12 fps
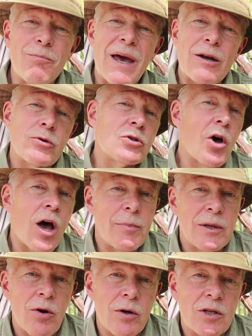a better
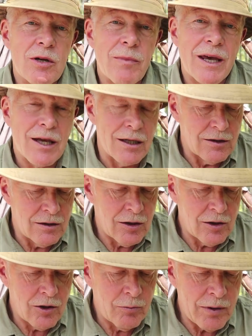topping on it to make it a
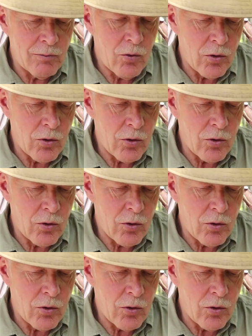little bit